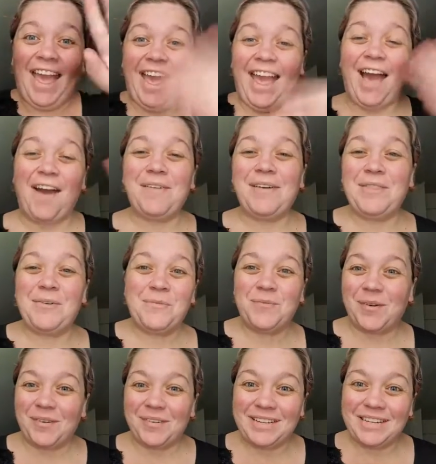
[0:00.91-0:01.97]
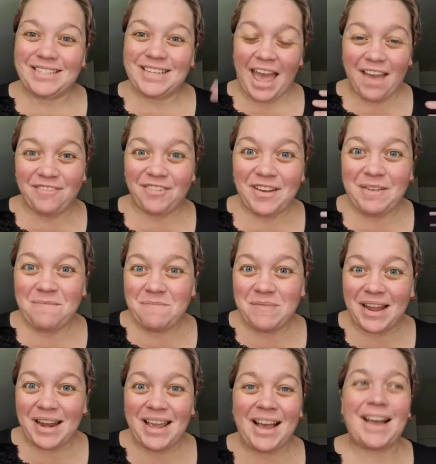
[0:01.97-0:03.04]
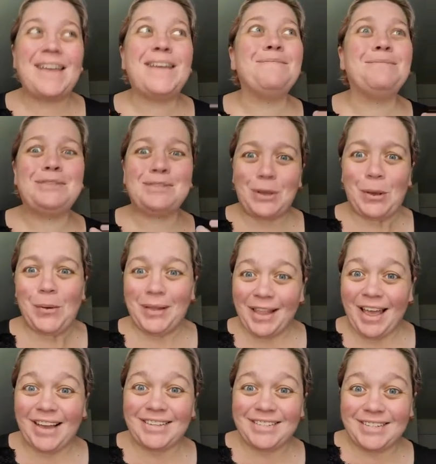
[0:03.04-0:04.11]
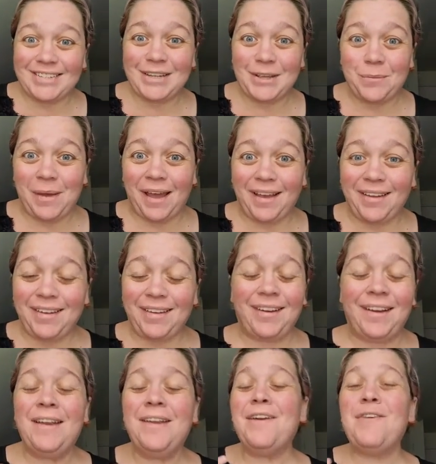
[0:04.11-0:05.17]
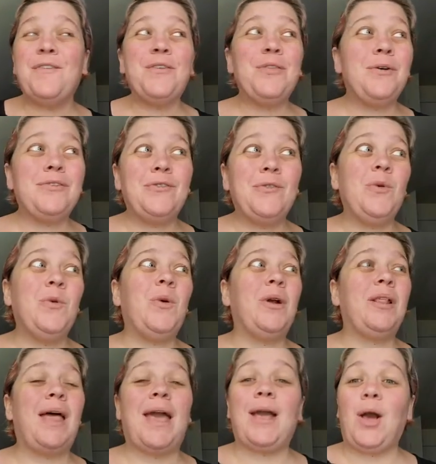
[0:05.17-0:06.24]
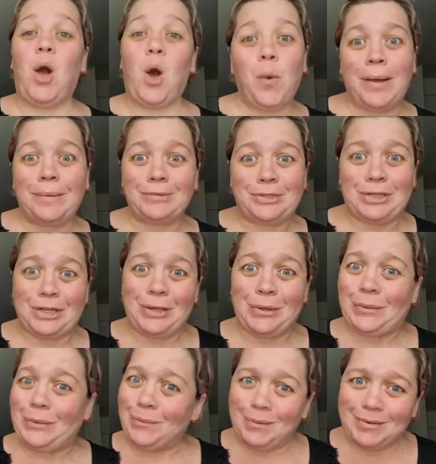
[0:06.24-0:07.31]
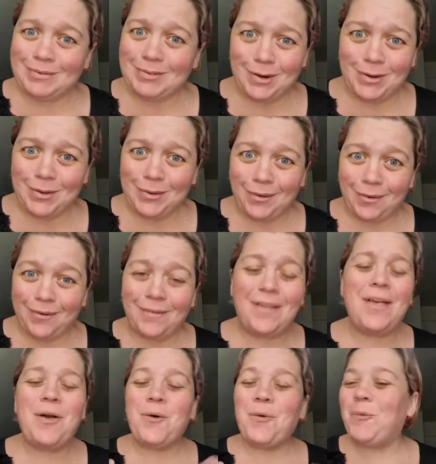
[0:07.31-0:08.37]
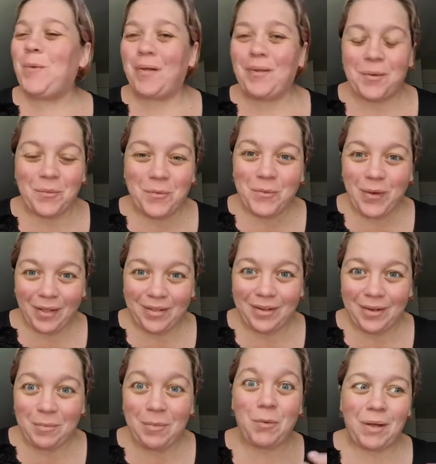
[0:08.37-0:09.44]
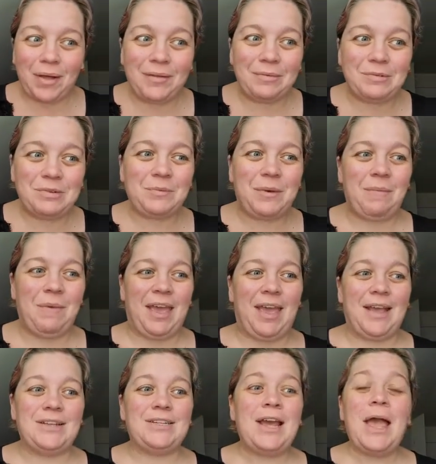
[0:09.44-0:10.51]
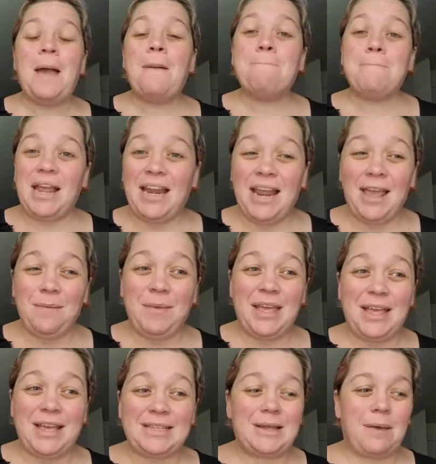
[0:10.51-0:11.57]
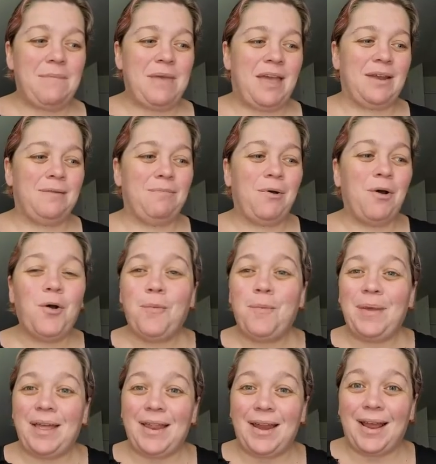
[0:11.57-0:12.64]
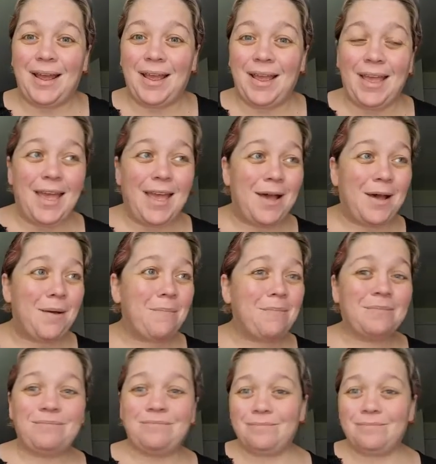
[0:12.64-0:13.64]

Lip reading: how in the world is everybody? I am so glad to see you back here. For those of you who are like, OMG, who the world are you, girl? Welcome, welcome, welcome to my page. My name is Amanda Pope, and I'm